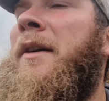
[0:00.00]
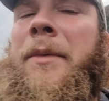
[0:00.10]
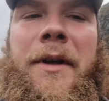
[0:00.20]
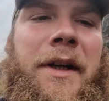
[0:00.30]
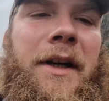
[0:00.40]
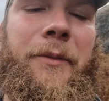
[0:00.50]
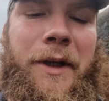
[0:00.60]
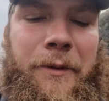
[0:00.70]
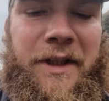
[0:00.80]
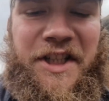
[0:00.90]
but we
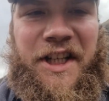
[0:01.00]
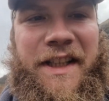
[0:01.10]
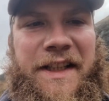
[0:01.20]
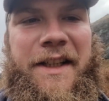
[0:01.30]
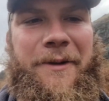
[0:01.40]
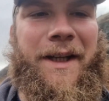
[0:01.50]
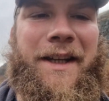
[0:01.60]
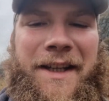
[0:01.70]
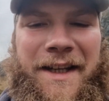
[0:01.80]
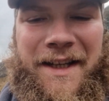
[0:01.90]
don't want to jinx it, do
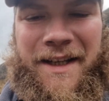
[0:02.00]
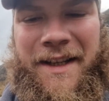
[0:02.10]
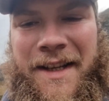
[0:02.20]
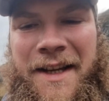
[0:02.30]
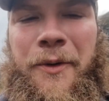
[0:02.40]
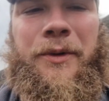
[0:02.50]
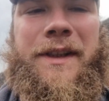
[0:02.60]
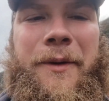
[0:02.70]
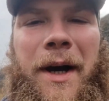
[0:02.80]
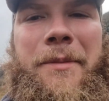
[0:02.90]
we? We'll
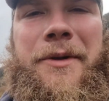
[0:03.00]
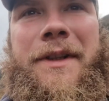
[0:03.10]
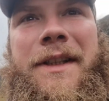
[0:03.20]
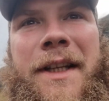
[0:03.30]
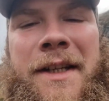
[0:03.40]
see what happens.